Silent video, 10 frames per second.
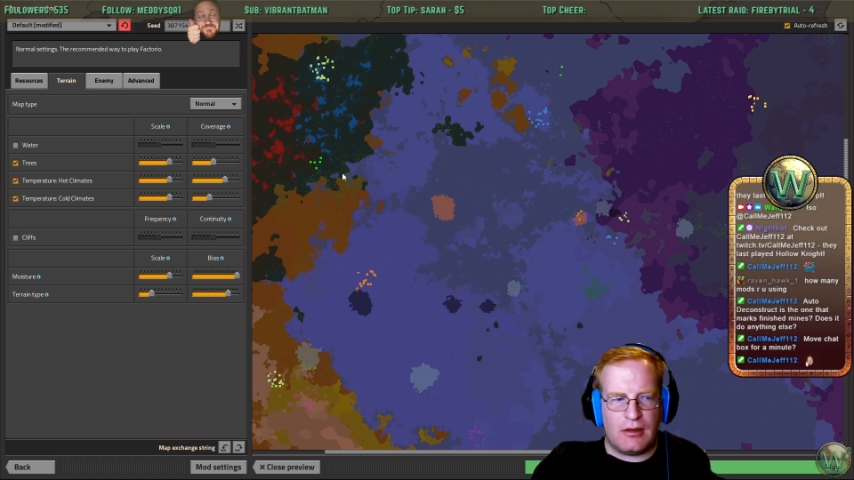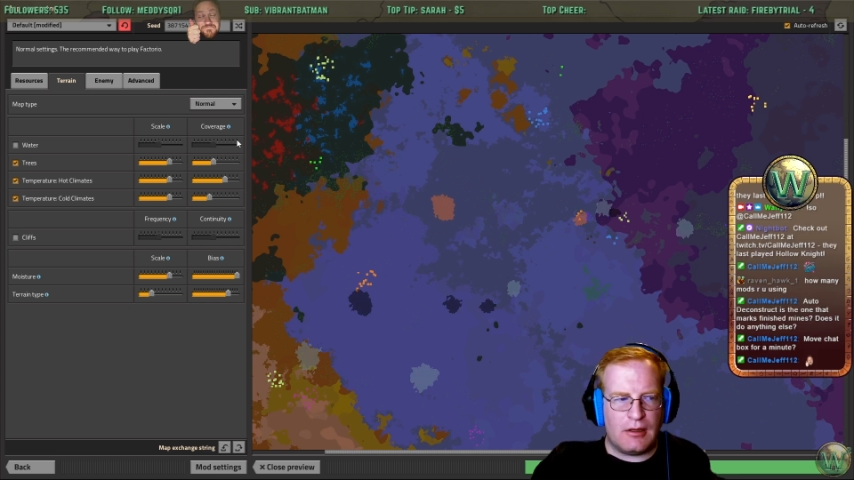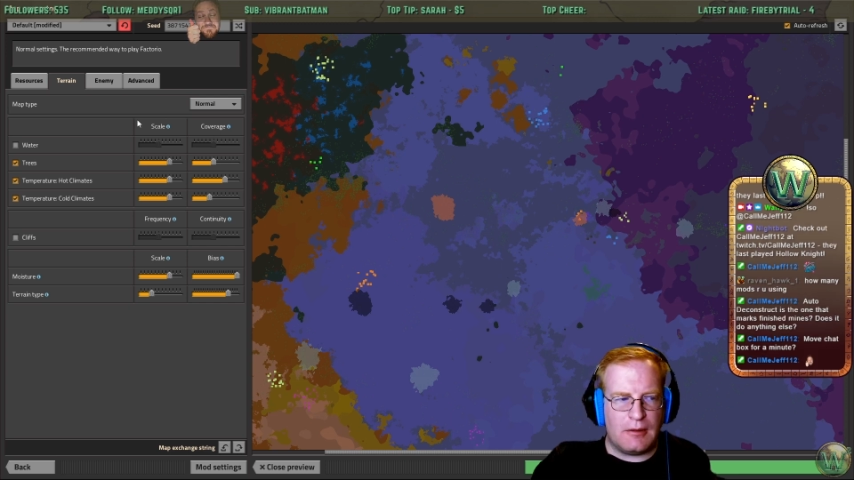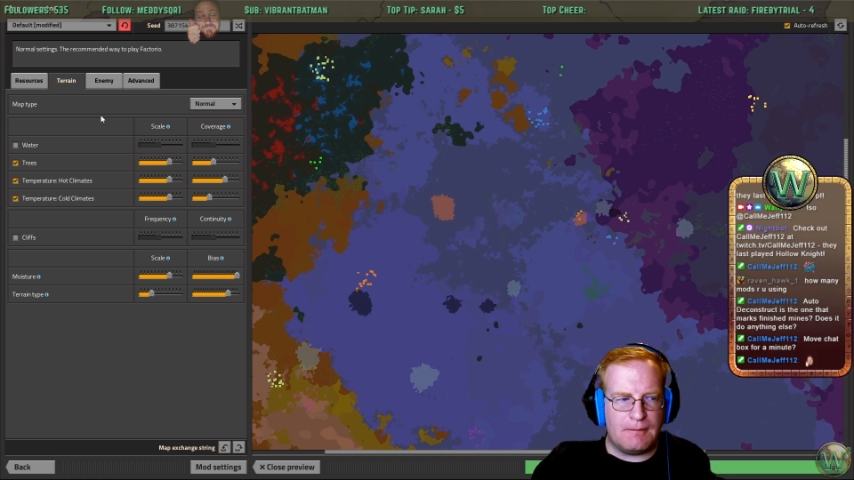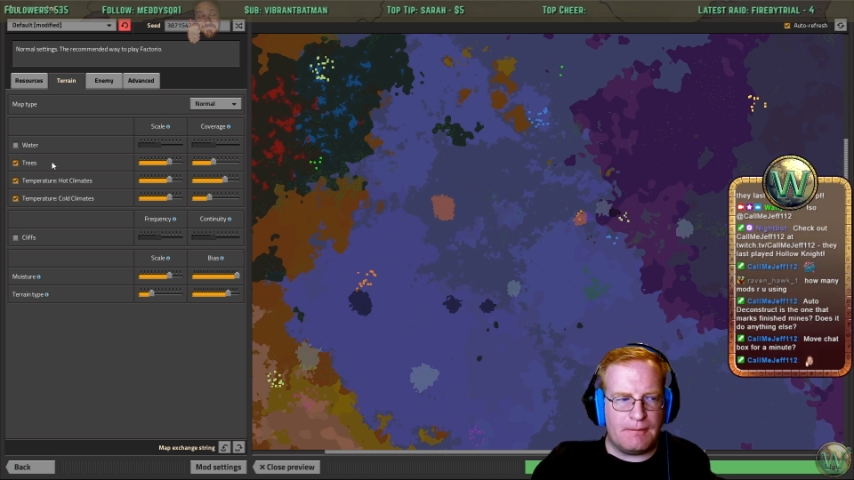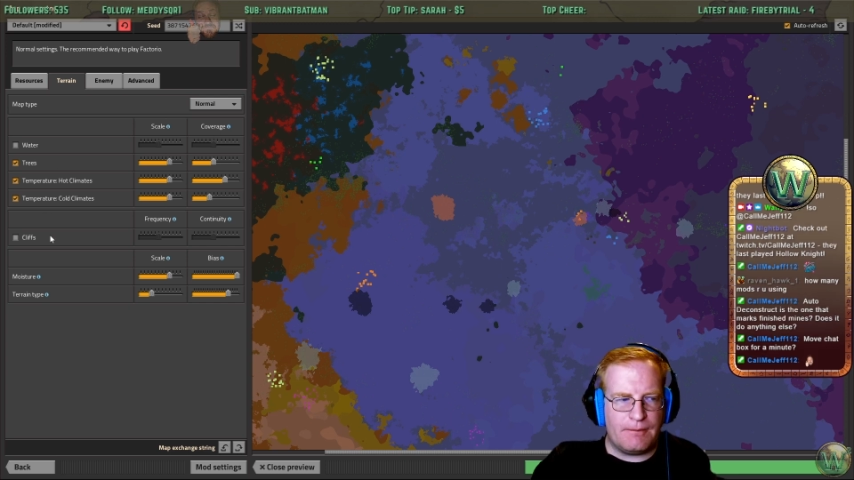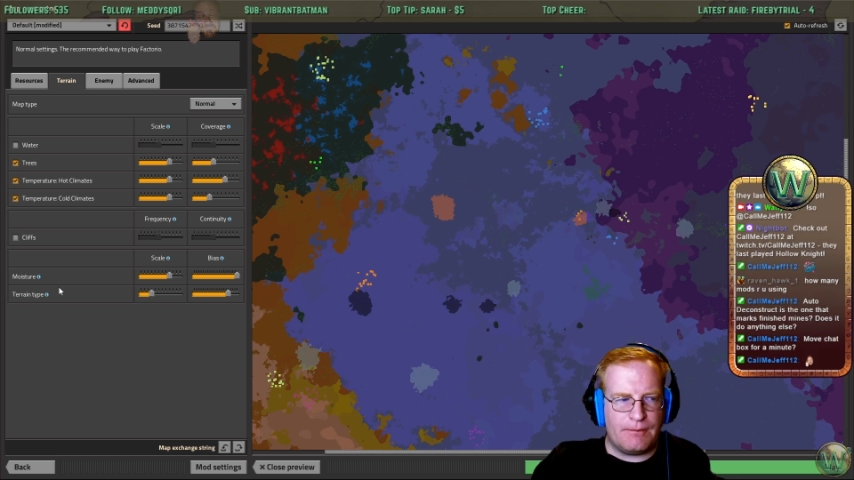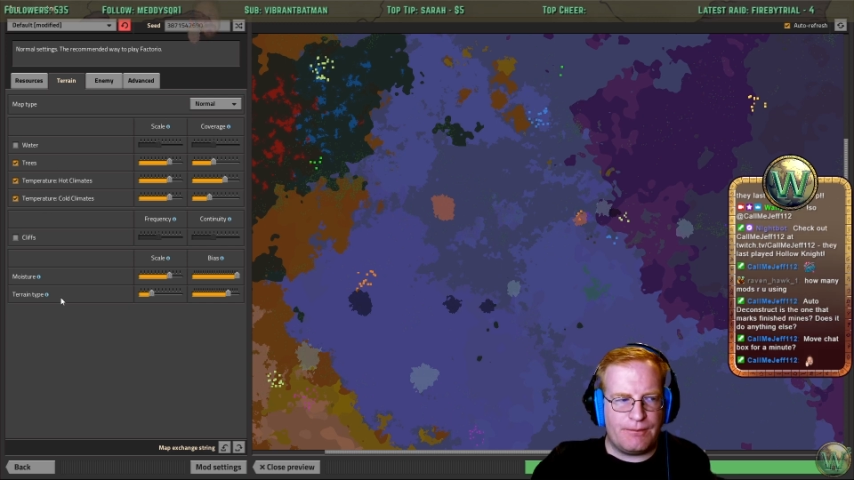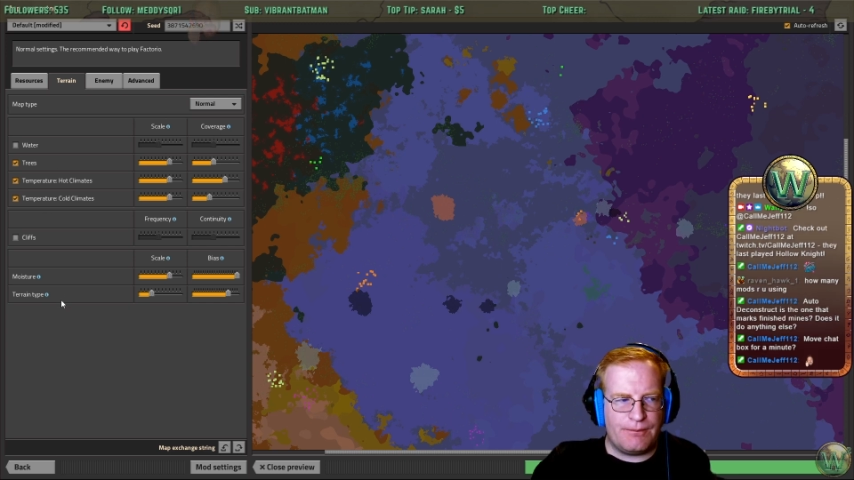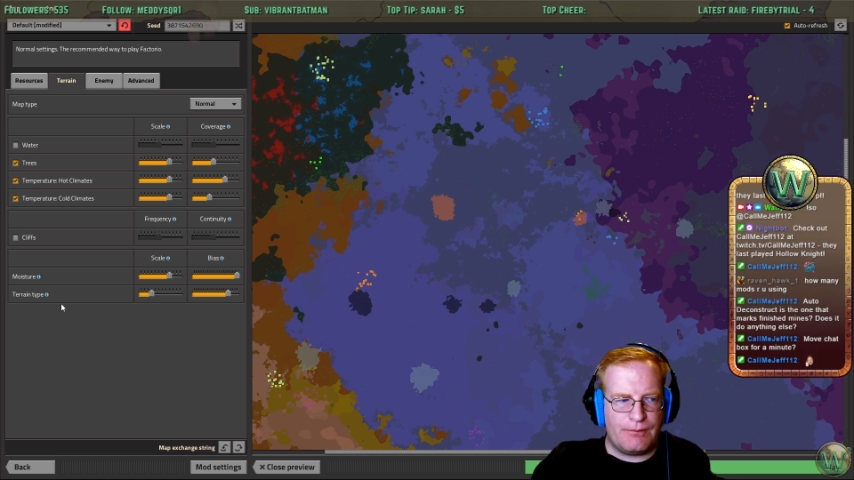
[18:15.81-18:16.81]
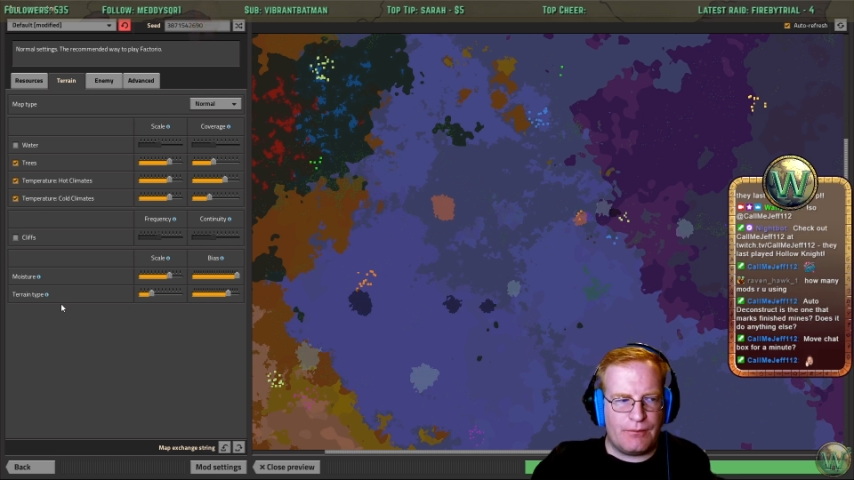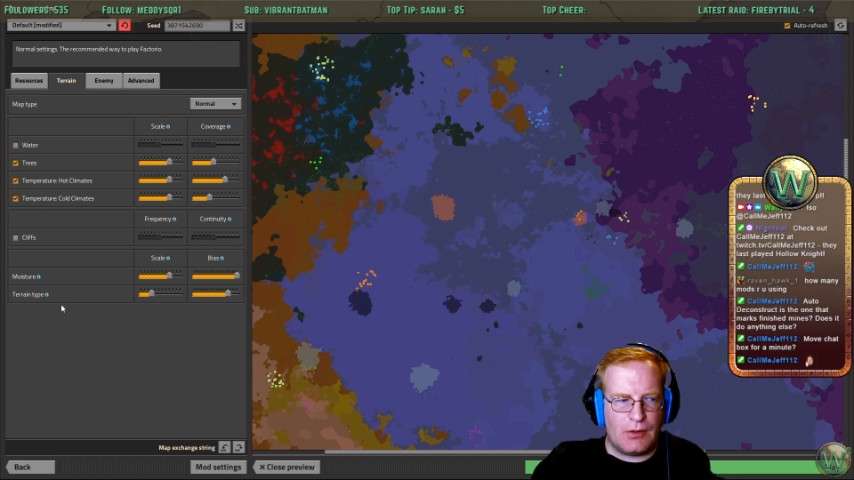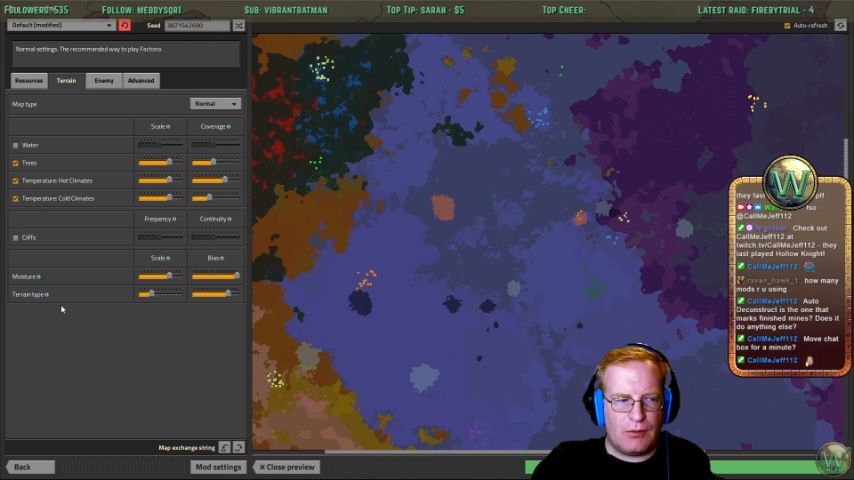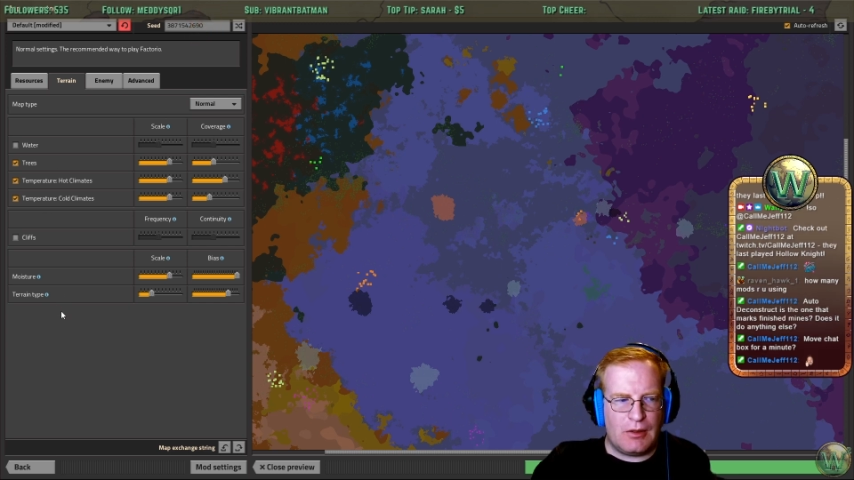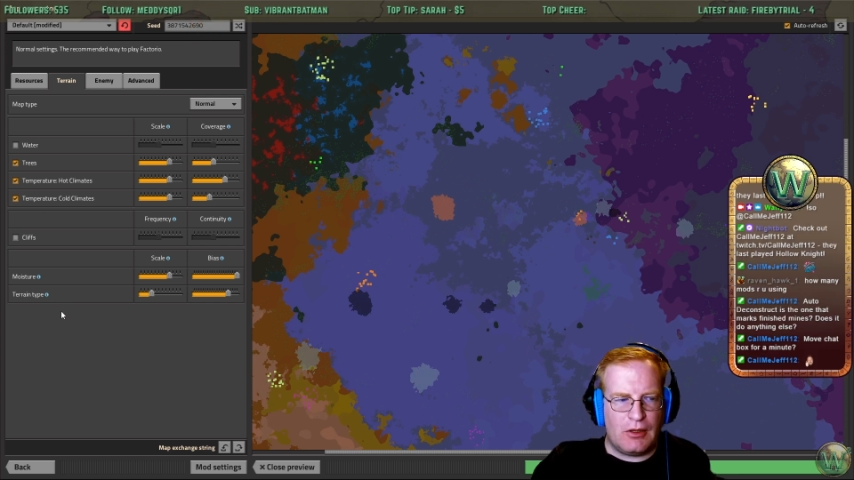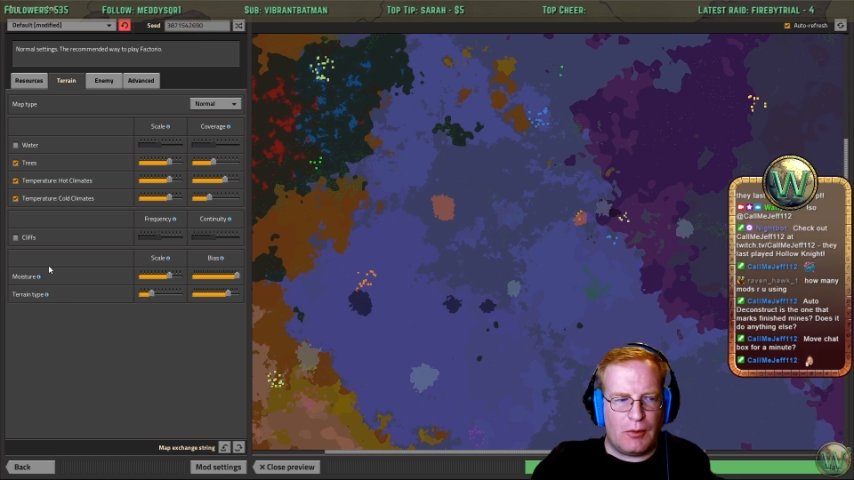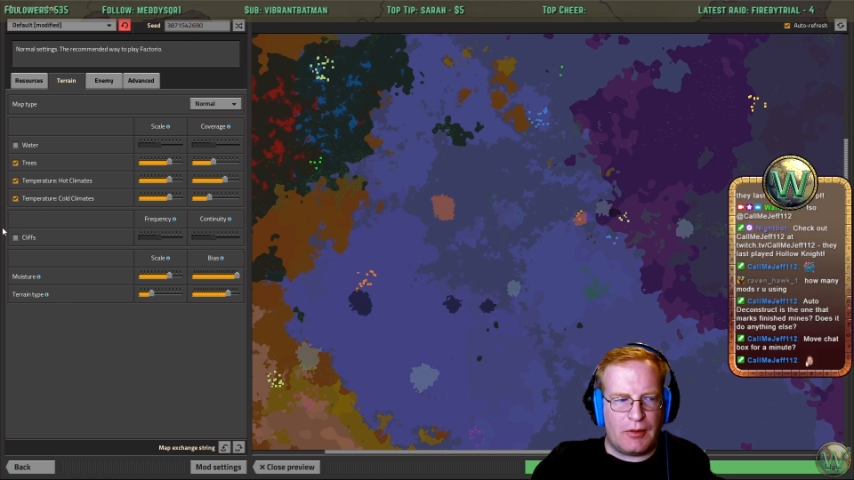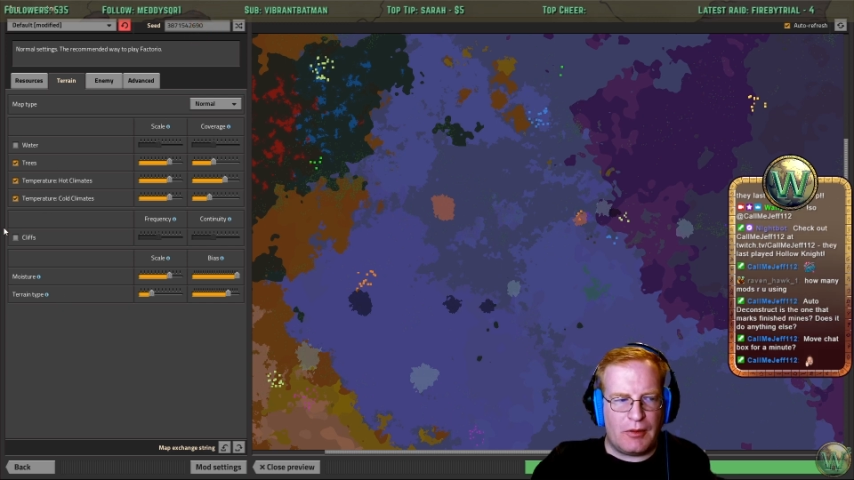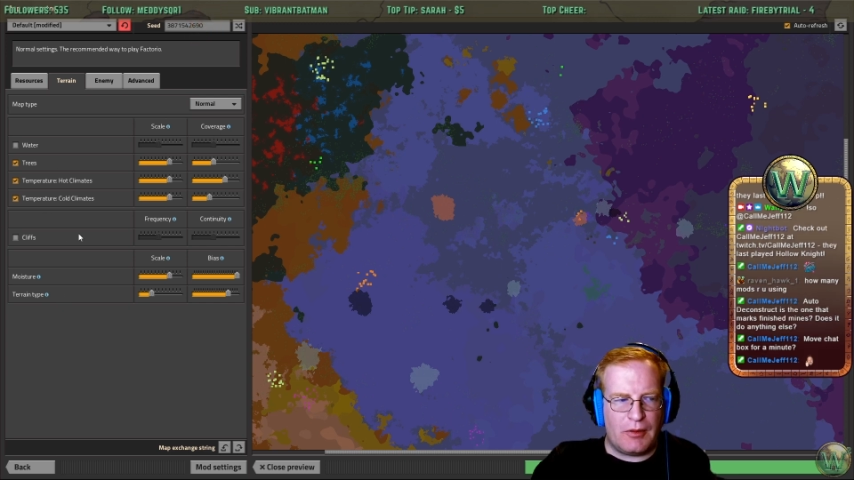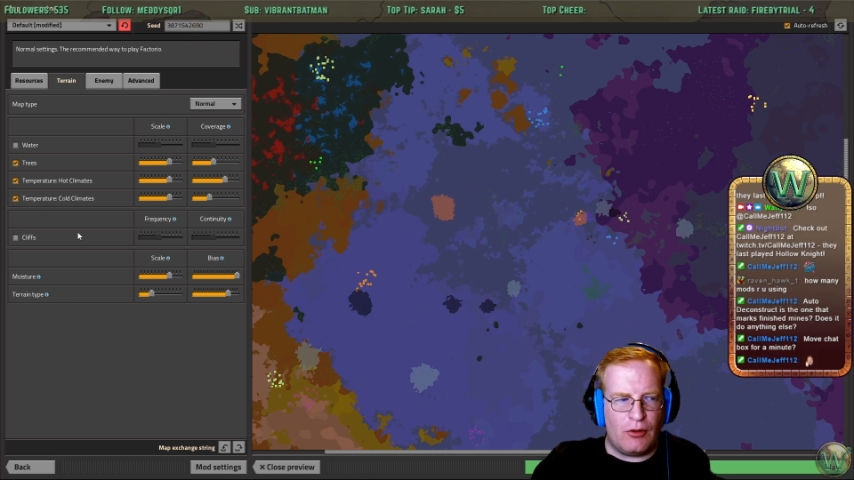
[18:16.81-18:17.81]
go with that.